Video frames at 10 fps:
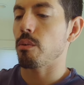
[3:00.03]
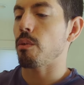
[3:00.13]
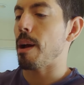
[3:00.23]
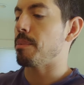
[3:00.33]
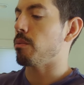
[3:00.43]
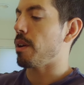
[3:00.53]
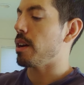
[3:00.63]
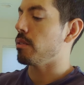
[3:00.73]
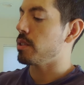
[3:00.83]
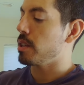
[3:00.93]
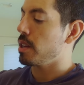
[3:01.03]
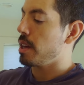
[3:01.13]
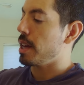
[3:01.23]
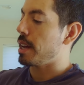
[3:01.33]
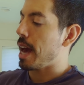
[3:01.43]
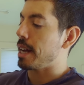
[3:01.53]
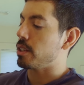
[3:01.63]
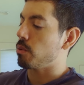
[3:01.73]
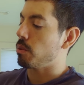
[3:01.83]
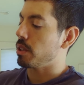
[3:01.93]
wrap it around and add it
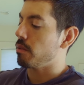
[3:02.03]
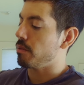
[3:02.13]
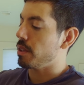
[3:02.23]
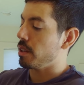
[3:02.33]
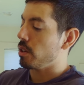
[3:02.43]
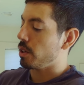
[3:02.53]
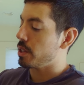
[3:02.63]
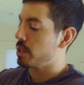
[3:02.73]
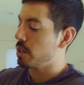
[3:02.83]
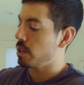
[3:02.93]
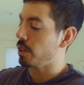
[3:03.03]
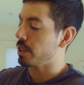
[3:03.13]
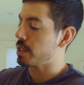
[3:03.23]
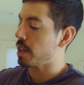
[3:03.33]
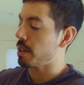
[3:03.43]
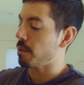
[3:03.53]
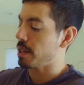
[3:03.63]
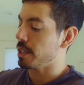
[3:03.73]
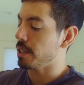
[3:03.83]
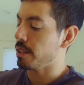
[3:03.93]
to one of the hooks on the side
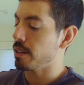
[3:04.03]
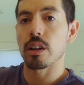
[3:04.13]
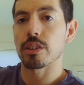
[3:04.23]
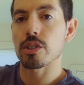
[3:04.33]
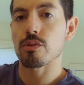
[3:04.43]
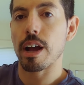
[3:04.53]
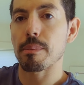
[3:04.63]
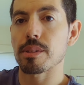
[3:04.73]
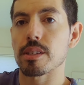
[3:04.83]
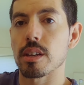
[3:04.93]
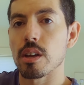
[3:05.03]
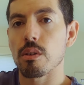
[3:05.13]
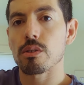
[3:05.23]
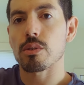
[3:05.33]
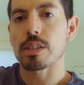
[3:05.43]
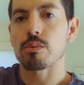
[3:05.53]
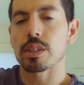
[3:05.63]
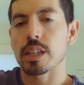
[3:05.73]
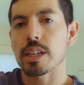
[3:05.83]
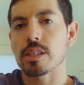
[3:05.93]
right here on the straps. So that's
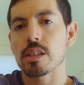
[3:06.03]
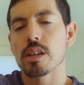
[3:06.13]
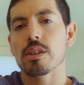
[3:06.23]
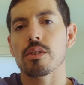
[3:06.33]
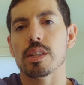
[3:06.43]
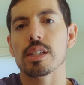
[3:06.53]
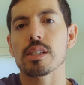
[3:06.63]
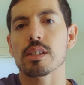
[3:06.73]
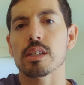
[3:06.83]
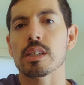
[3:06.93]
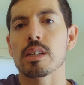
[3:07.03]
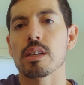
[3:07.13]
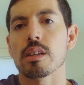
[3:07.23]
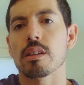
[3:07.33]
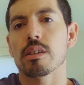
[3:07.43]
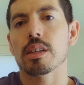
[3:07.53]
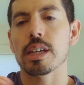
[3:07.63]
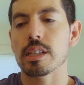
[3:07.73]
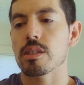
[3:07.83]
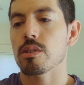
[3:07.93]
really nice. You can easily
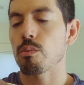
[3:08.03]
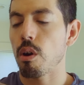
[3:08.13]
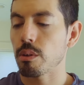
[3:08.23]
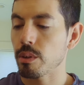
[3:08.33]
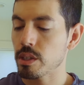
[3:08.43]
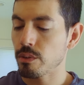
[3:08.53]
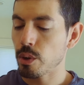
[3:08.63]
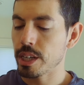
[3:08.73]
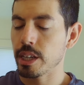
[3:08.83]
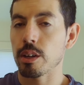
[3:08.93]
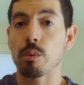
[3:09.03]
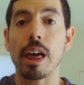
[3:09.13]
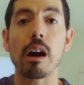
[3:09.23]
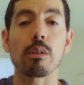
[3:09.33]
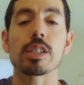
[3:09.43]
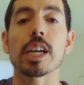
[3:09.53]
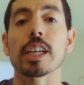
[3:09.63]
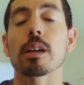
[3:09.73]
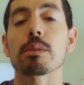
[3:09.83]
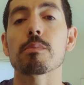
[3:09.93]
get your water reservoir in here without
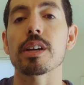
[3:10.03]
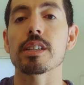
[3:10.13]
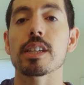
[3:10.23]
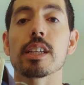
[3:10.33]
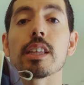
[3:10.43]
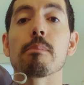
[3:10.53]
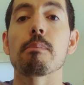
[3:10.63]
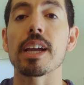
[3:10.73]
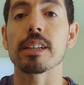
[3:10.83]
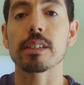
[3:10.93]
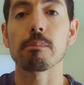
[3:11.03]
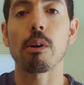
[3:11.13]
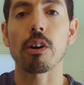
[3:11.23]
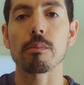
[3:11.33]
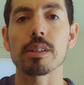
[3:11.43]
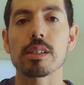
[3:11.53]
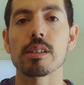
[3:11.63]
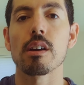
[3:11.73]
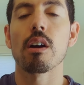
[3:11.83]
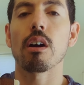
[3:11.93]
taking up space in the main compartment
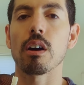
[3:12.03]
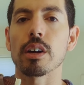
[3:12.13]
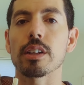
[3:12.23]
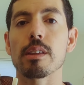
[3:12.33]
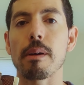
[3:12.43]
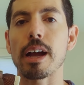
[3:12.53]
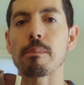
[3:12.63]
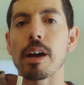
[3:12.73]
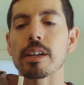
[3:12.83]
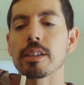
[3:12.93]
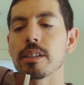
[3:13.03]
on the backpack.